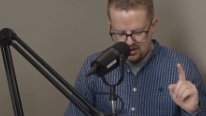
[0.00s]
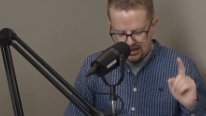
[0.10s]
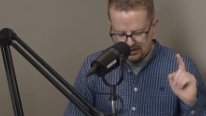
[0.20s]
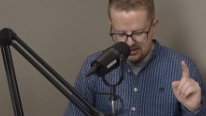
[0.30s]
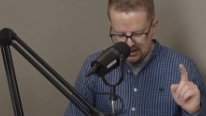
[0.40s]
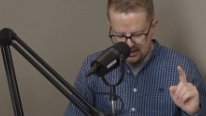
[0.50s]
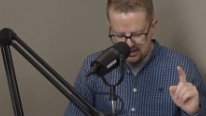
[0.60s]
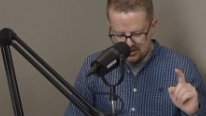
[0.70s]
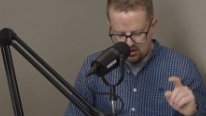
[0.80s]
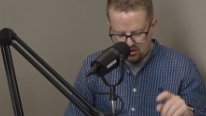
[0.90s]
and the
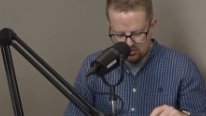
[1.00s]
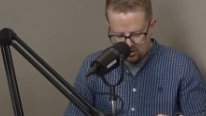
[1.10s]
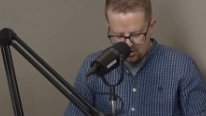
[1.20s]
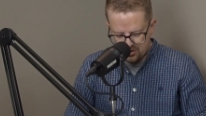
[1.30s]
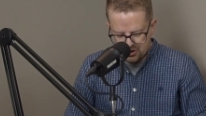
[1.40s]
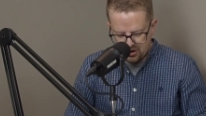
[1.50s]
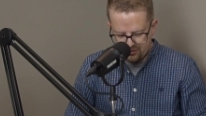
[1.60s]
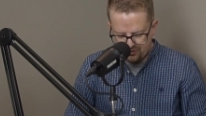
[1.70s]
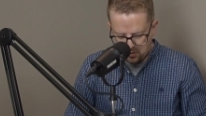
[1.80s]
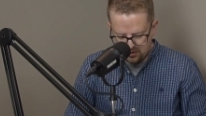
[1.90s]
cities are large and
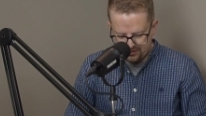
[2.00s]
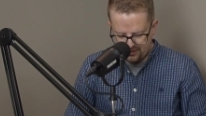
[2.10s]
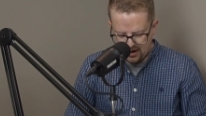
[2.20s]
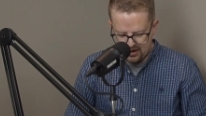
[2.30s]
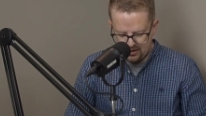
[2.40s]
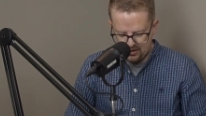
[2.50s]
fortified.